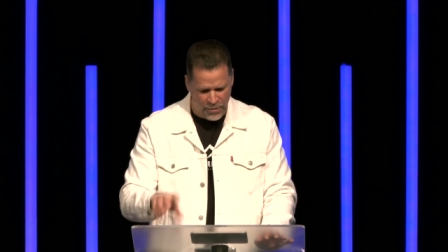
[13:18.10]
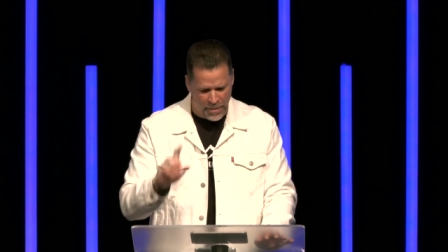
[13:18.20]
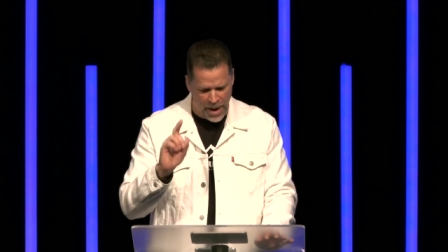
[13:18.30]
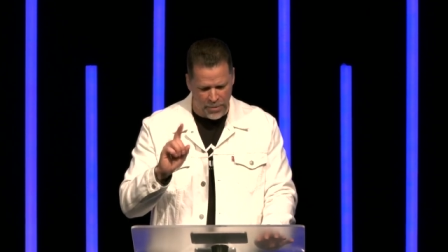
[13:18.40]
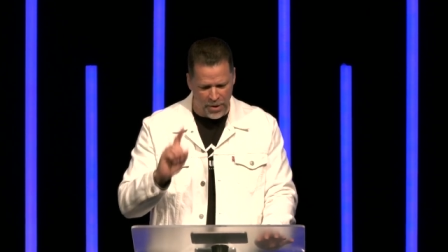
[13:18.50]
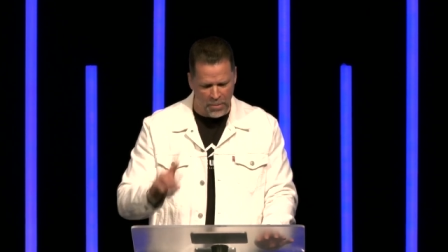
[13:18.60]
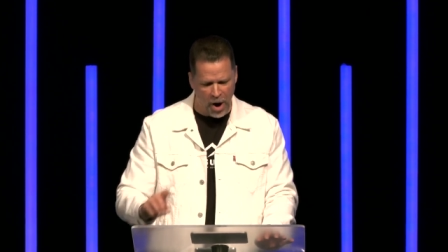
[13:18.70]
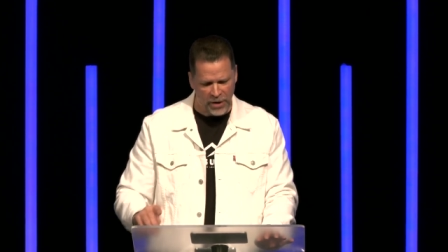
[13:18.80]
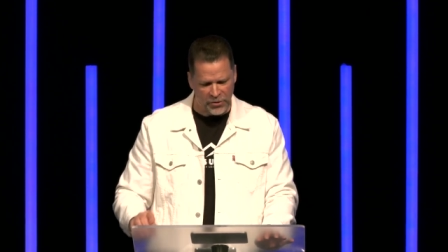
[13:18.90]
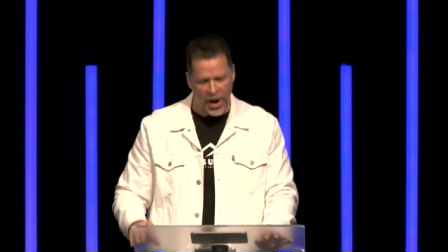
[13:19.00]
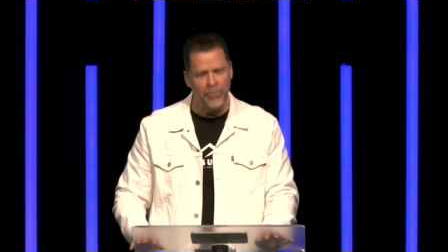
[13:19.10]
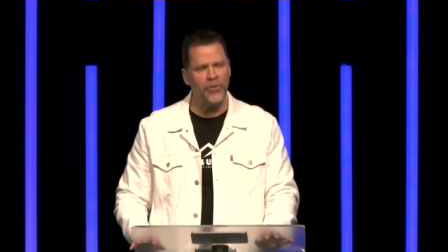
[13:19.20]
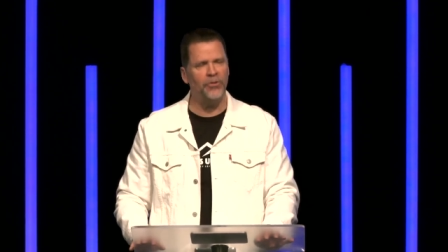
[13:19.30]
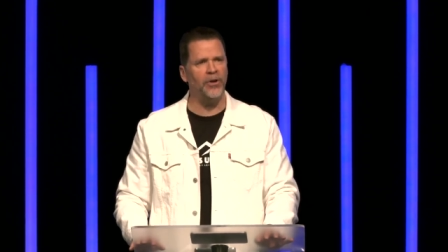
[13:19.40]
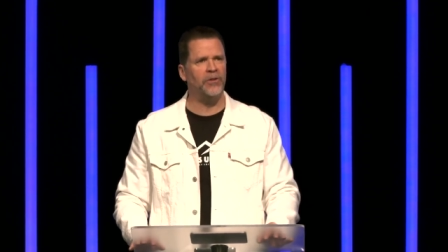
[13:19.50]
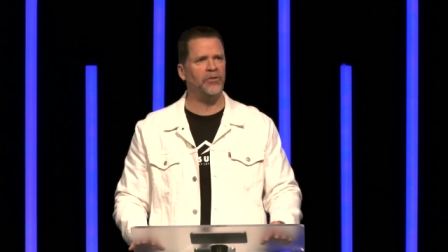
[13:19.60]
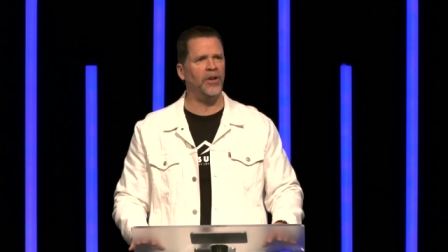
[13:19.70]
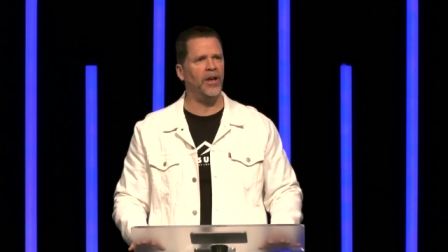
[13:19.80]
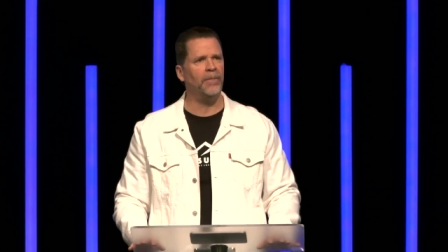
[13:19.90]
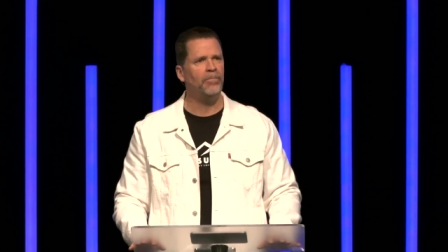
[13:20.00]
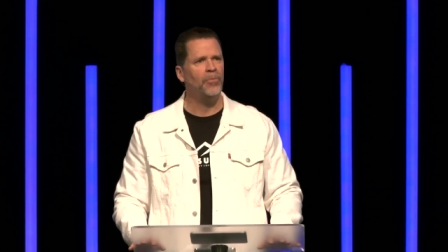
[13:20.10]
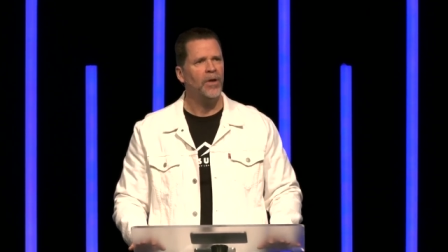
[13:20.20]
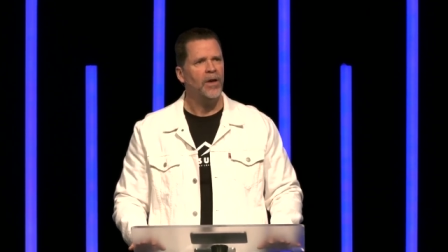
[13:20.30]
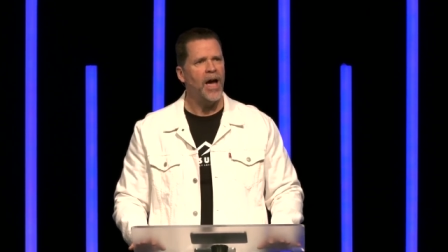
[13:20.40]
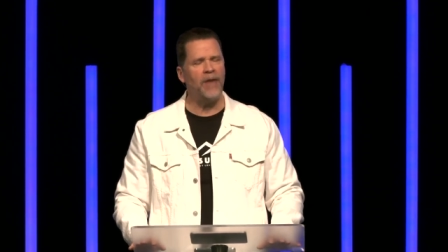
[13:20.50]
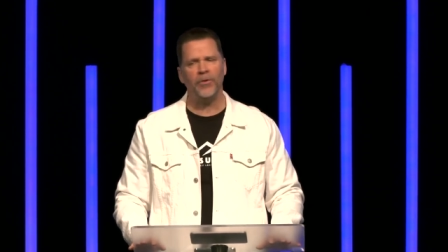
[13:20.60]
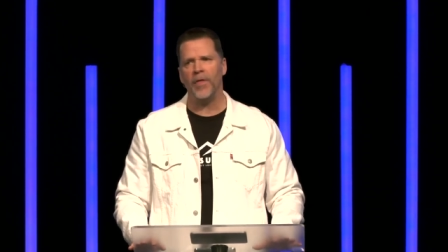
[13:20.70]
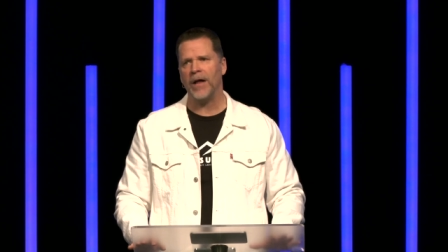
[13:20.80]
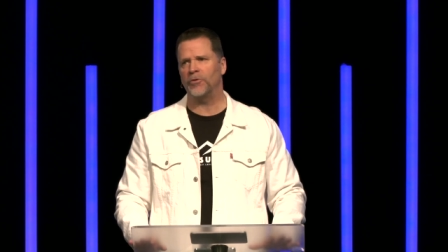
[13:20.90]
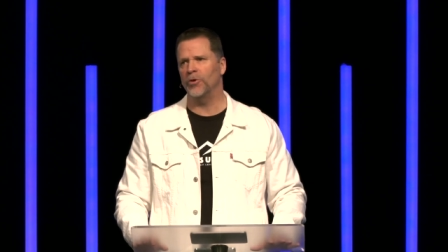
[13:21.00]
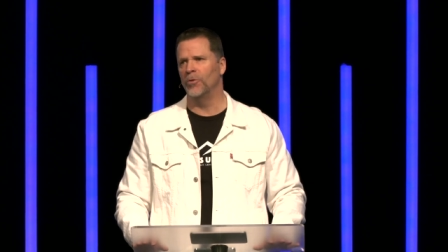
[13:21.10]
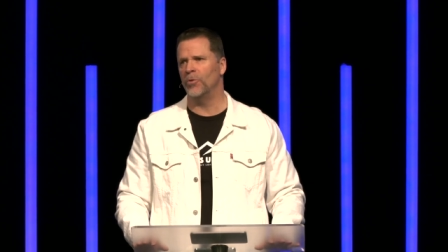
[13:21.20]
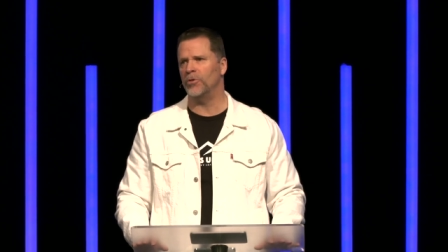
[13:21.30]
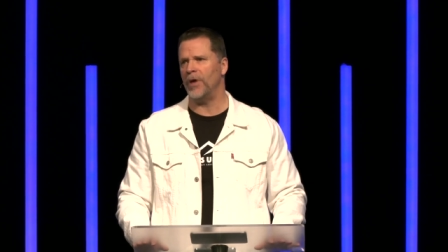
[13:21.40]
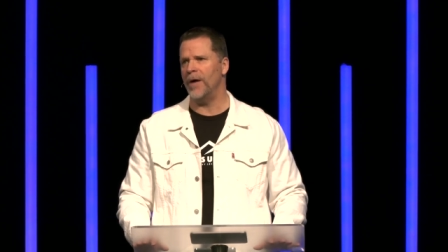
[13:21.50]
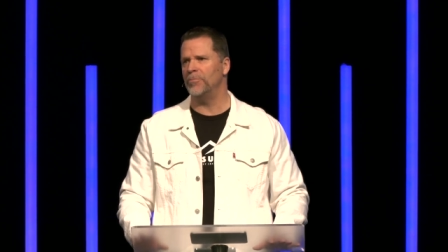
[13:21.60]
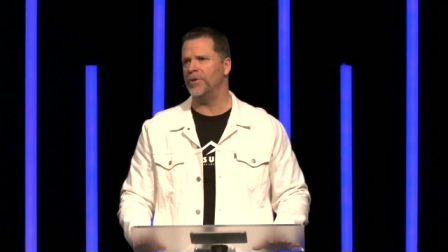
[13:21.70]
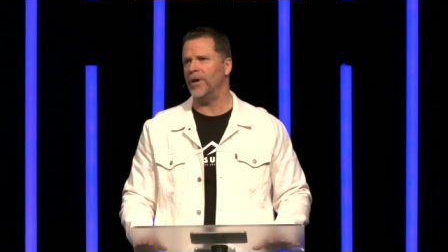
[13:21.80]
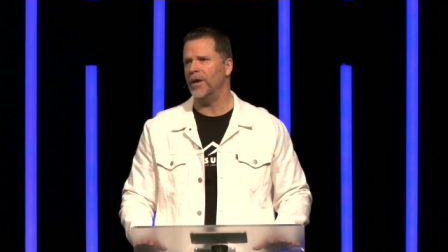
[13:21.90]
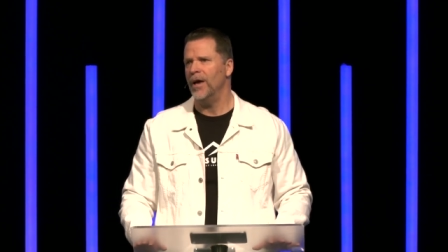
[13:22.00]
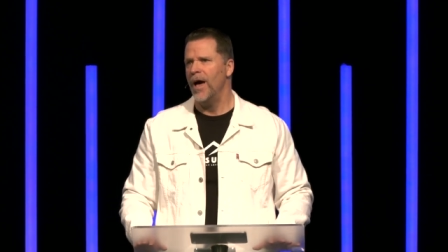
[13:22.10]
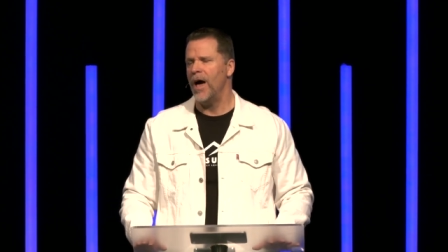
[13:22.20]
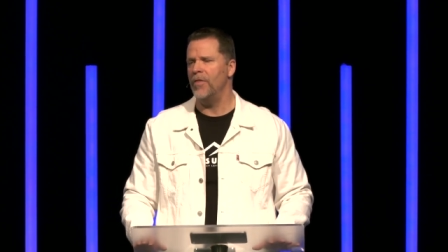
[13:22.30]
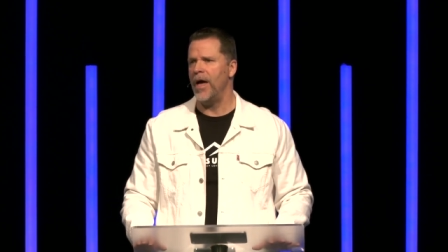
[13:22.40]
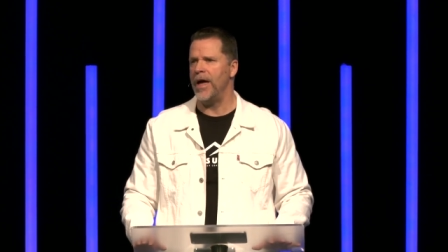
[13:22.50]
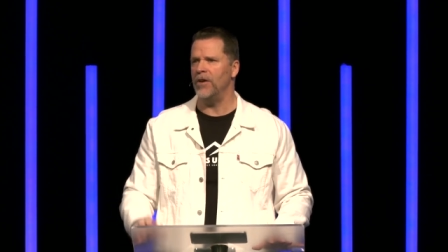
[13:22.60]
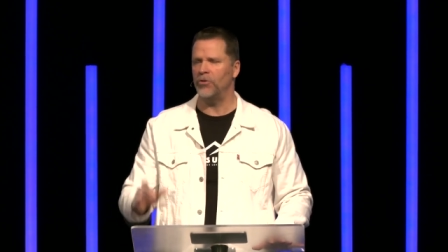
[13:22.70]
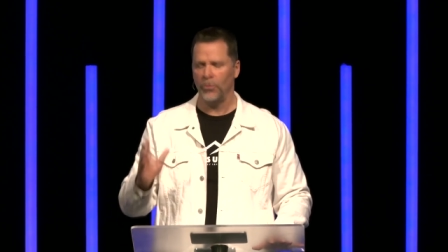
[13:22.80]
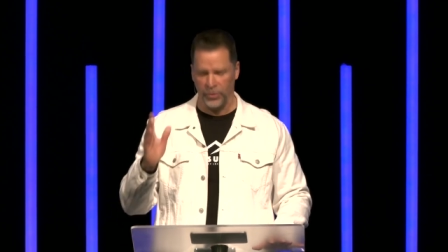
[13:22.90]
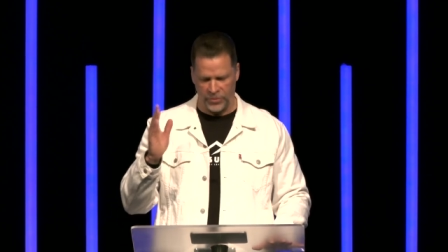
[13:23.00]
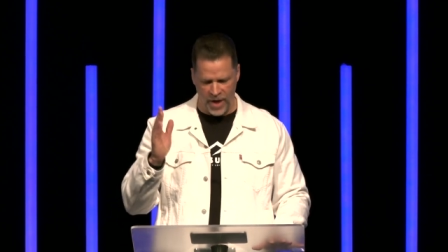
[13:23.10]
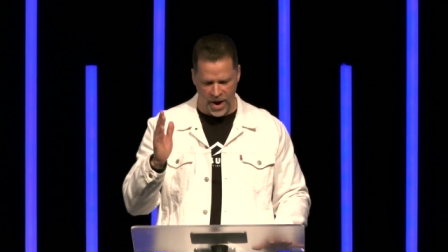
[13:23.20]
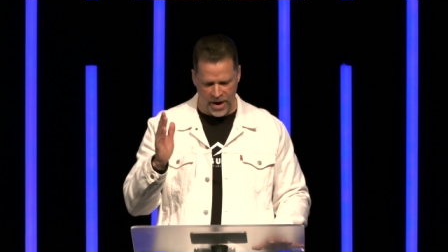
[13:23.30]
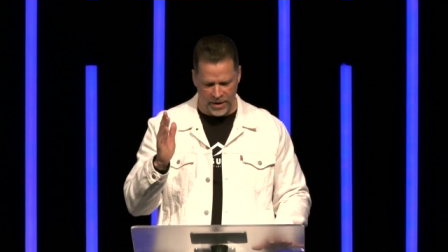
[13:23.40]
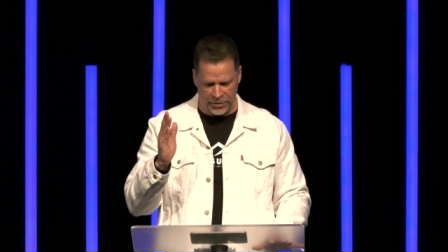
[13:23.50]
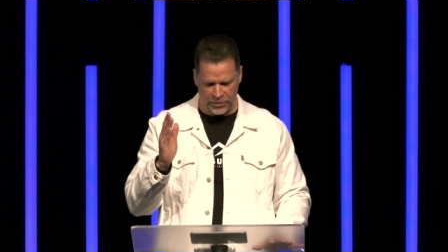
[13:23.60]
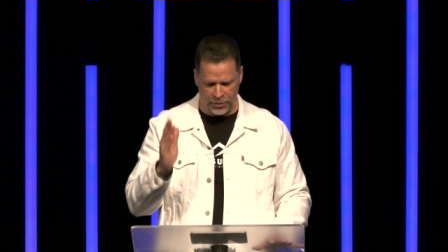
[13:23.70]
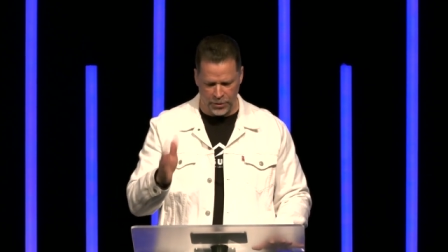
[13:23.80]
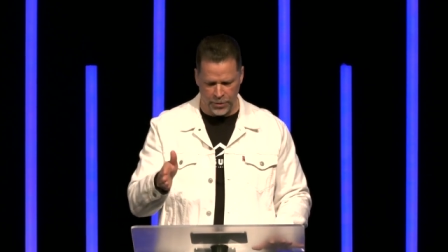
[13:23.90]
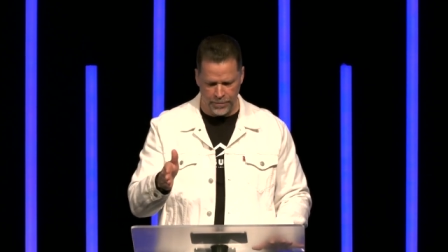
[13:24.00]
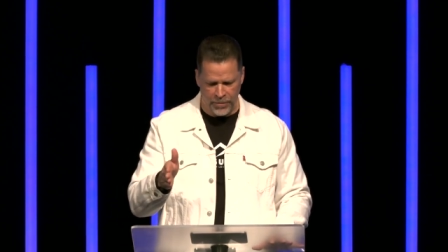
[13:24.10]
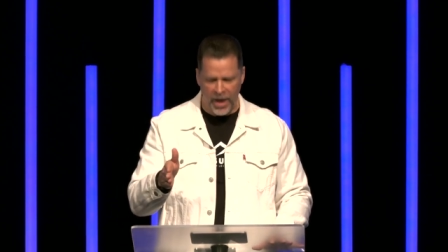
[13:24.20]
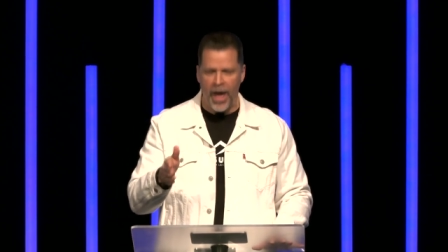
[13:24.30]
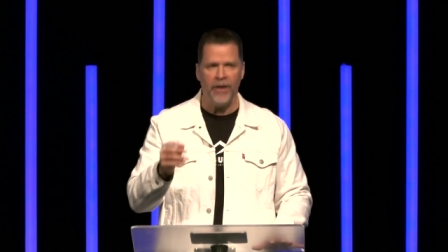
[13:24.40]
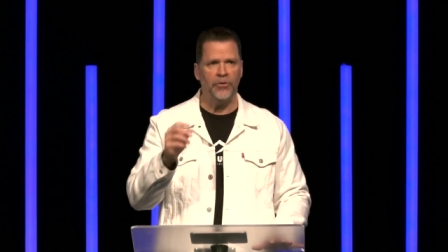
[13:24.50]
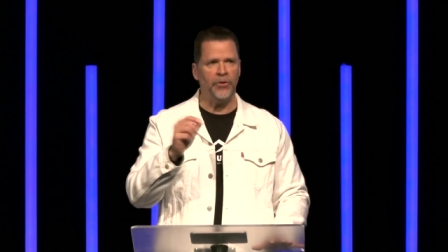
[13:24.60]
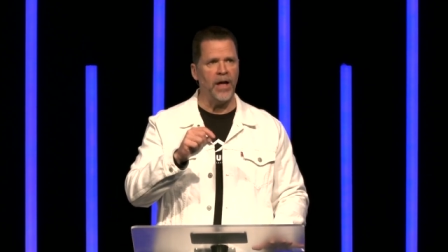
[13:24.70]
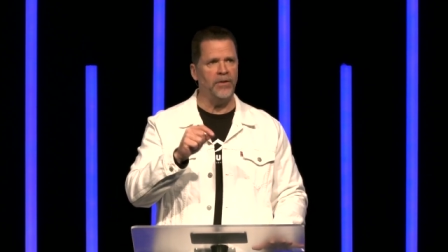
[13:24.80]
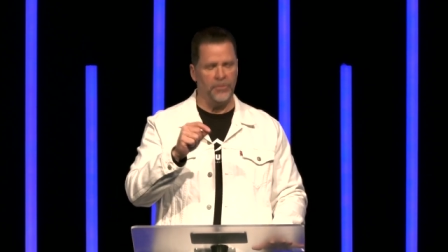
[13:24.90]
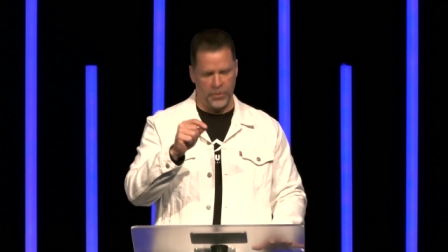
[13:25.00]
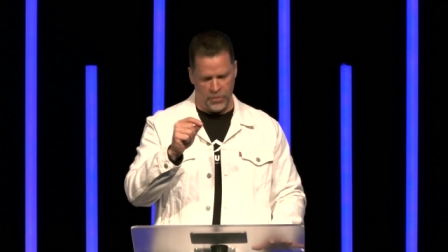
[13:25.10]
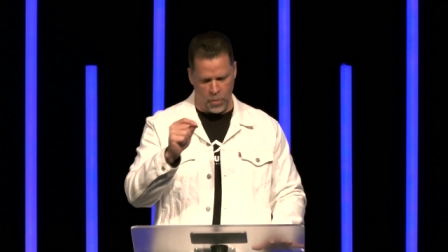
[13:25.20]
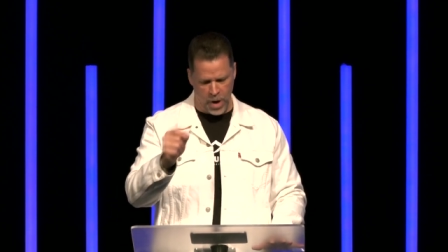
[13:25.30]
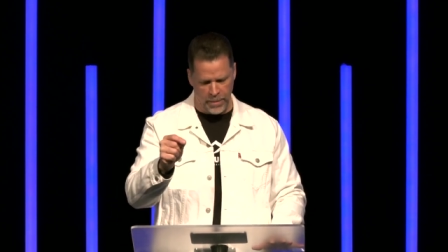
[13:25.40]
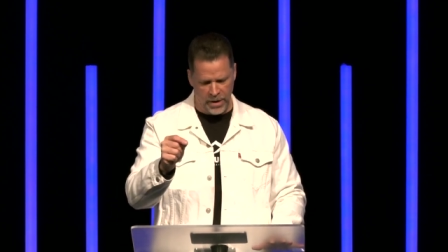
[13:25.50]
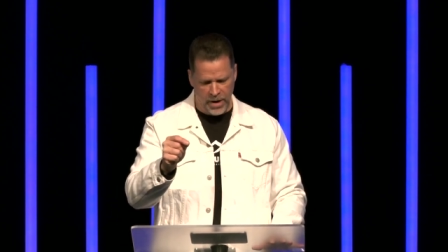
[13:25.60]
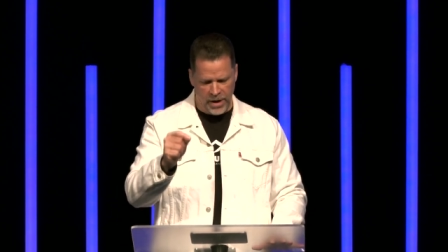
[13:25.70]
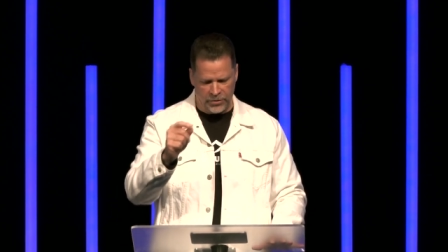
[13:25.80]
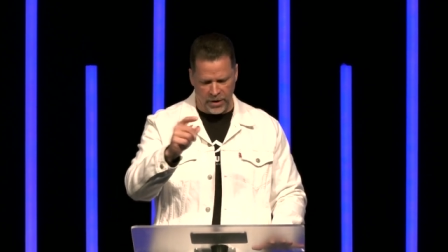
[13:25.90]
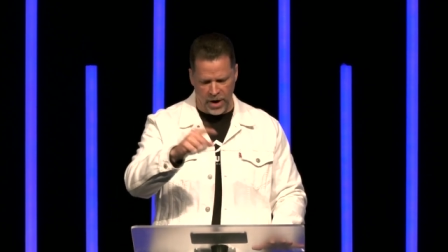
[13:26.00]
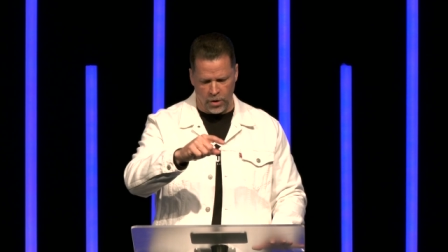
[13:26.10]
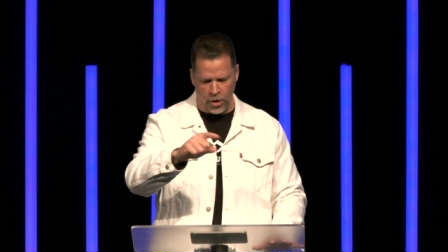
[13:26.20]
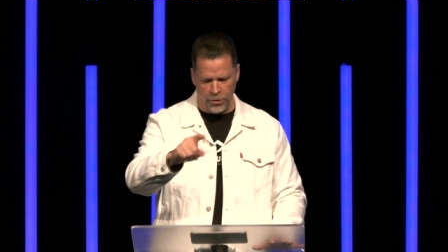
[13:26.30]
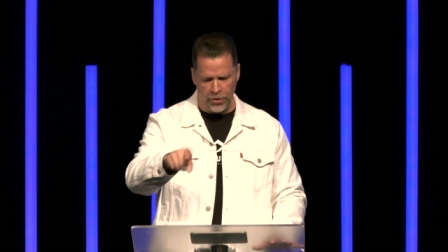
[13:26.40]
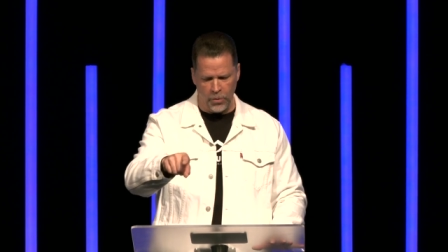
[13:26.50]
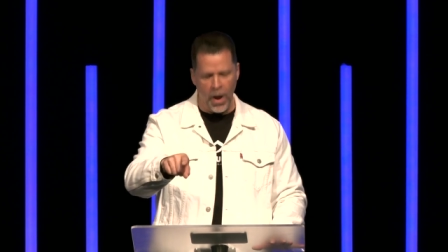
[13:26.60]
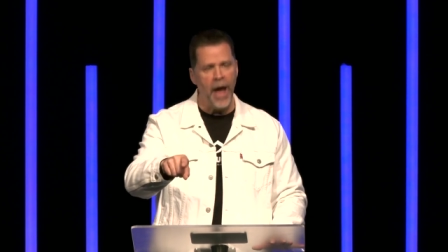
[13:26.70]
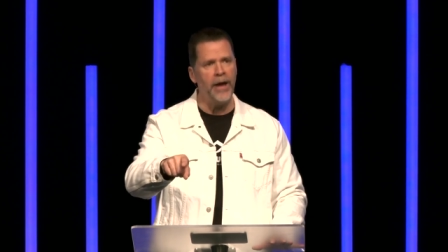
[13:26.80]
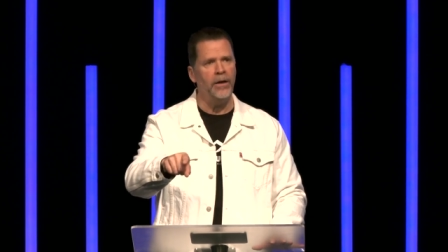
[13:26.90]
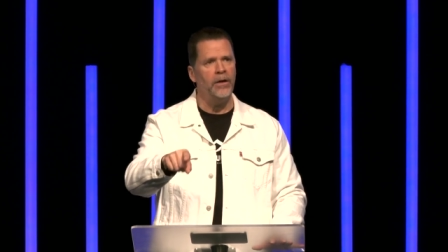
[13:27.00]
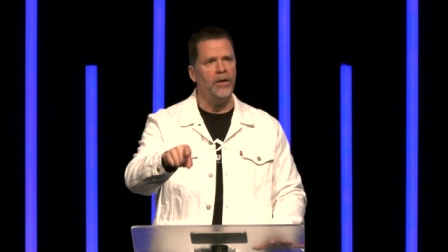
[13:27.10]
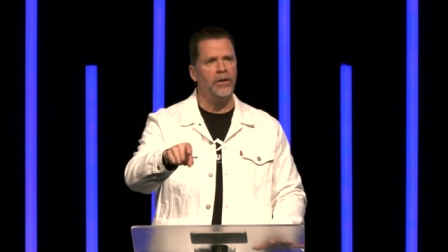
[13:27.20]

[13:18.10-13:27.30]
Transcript: Remember in Mark chapter 16, after that tomb was empty and the angel was there at the tomb and said to the women, He said, Now go your way.